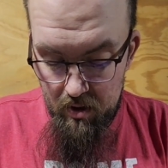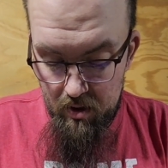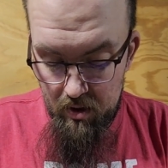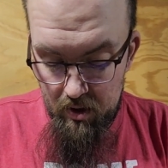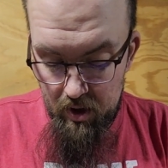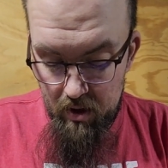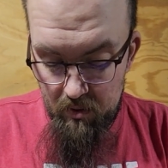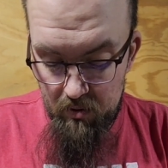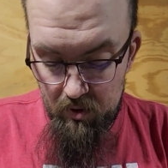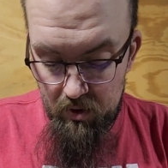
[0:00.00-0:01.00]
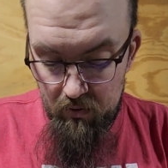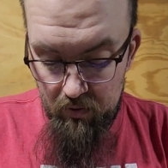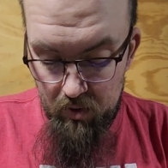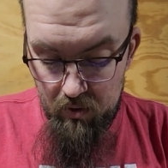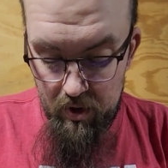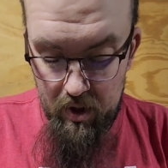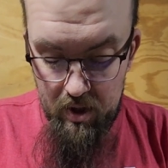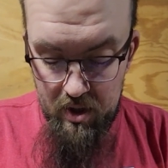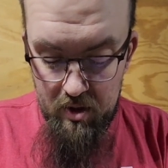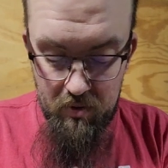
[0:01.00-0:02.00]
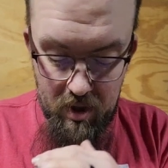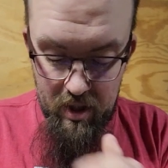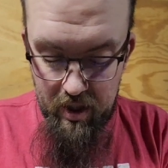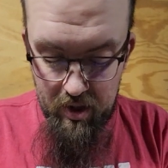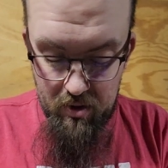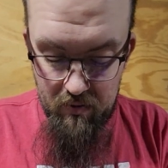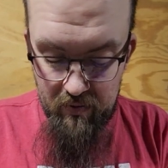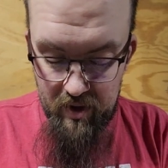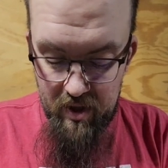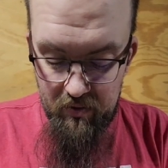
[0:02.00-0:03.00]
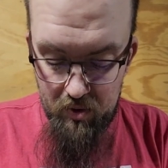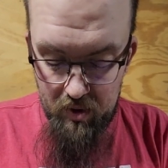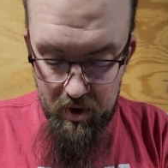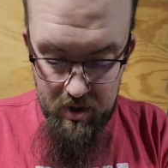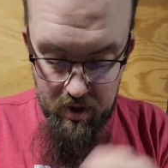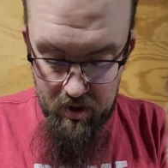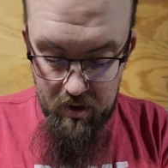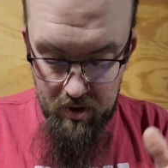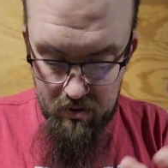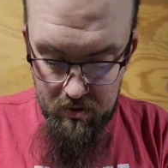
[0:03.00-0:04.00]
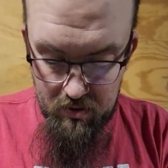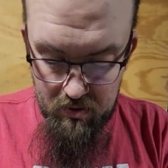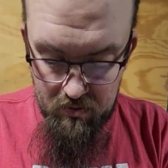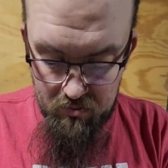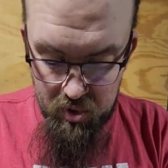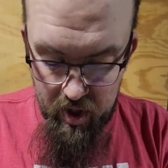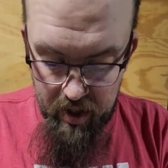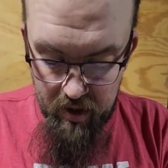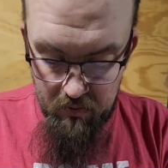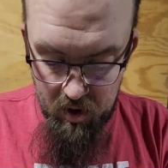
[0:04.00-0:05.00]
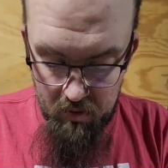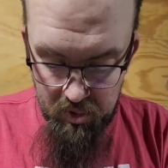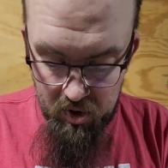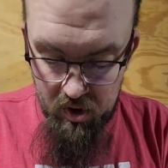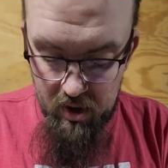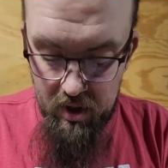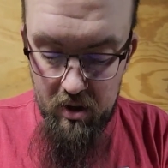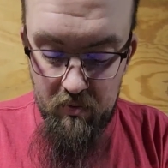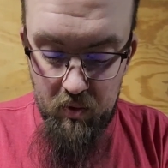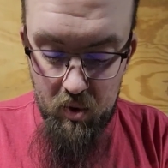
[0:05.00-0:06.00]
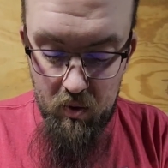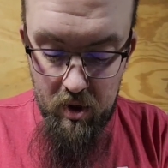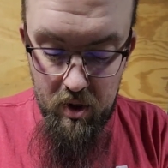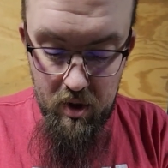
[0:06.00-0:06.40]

and the hammer will go forward. I just don't want to let it go and fly forward because it could break apart and come forward.